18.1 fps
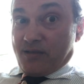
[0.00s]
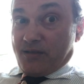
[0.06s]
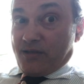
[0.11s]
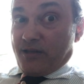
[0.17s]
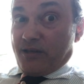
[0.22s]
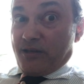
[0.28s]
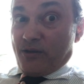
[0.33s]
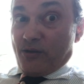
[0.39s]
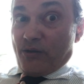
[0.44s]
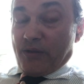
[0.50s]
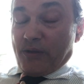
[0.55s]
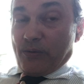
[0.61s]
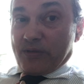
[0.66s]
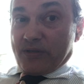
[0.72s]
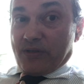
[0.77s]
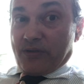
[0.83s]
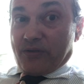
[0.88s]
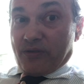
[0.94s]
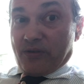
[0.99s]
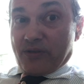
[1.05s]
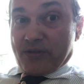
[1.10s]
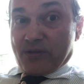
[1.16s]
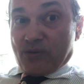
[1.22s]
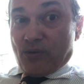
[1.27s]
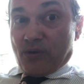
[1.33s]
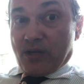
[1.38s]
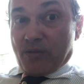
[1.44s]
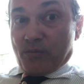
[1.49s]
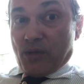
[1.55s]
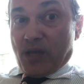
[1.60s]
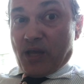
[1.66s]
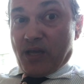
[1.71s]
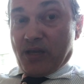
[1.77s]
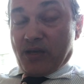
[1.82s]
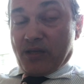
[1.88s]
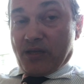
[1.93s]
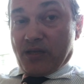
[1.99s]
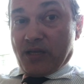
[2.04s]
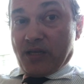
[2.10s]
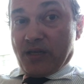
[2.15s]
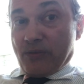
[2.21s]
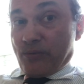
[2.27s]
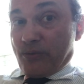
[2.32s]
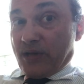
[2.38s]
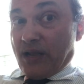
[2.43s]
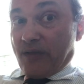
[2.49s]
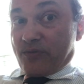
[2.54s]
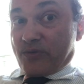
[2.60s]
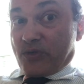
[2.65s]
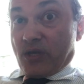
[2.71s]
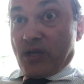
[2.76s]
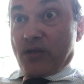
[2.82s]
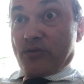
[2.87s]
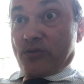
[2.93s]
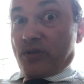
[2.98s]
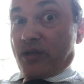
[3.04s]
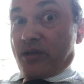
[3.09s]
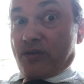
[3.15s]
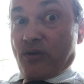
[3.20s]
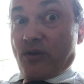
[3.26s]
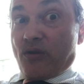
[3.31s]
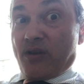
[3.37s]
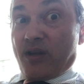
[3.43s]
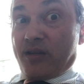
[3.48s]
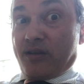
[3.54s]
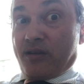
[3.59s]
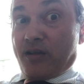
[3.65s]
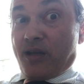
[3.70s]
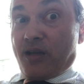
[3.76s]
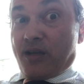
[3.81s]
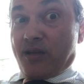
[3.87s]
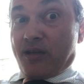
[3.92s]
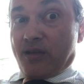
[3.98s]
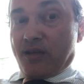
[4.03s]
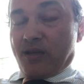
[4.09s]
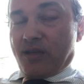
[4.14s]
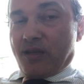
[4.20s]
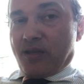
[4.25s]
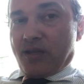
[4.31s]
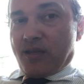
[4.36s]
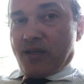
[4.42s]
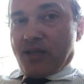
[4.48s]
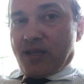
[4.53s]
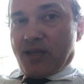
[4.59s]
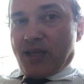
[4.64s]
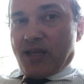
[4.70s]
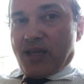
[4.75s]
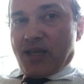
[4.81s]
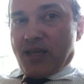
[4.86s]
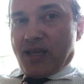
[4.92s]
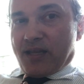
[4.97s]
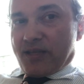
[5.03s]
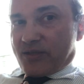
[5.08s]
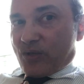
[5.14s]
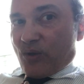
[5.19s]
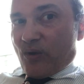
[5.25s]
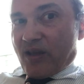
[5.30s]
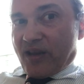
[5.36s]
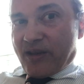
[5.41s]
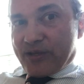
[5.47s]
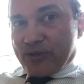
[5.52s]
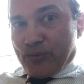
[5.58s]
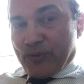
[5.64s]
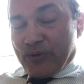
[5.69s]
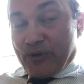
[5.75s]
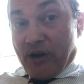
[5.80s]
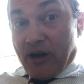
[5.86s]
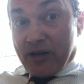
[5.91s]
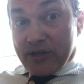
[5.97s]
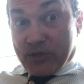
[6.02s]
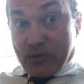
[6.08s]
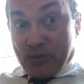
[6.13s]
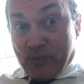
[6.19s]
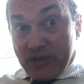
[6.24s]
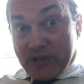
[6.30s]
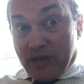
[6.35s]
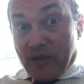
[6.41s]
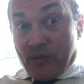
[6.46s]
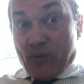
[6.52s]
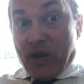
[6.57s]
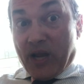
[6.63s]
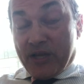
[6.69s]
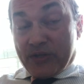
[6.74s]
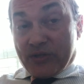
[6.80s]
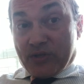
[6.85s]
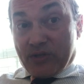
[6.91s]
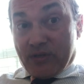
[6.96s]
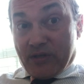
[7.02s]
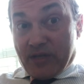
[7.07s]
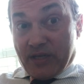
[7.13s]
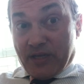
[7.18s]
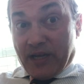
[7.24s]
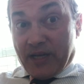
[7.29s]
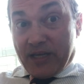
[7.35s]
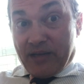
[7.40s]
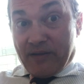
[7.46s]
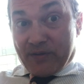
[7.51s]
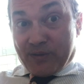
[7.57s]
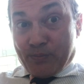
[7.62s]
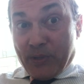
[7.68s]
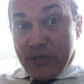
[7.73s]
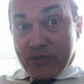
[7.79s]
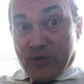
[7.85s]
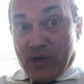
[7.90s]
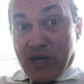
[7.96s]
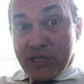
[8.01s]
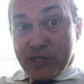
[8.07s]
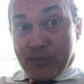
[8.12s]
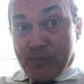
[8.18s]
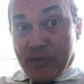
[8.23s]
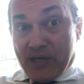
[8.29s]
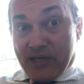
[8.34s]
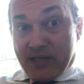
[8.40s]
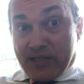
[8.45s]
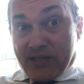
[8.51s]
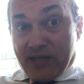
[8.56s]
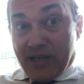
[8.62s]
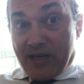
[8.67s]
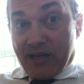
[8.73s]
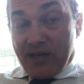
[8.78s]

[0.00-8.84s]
did you know there was a third sodium line? And he would have to say, it was like, no, I did not. And so on is with regards to what's otherwise the idea of spectroscopy is